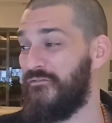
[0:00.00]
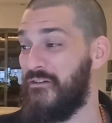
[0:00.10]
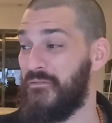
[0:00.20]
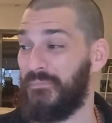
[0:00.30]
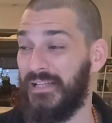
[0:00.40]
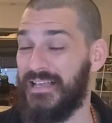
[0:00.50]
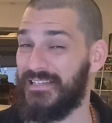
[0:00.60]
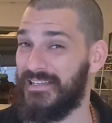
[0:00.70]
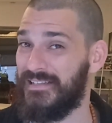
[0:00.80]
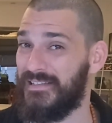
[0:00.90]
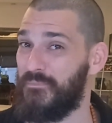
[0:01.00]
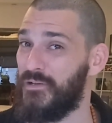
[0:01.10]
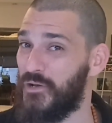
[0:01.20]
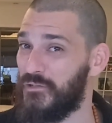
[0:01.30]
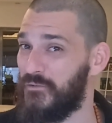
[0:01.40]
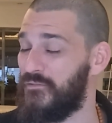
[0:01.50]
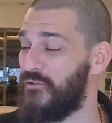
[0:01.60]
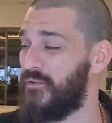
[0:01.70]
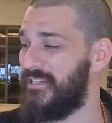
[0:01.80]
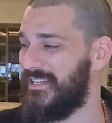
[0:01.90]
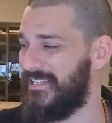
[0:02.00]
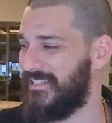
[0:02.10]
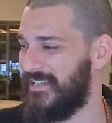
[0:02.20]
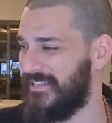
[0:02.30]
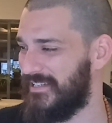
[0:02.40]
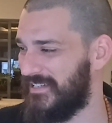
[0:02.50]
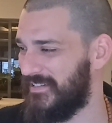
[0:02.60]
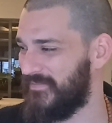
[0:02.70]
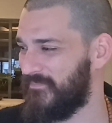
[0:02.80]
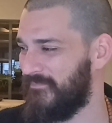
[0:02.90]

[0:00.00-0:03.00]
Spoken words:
very pleasant because of the resistance.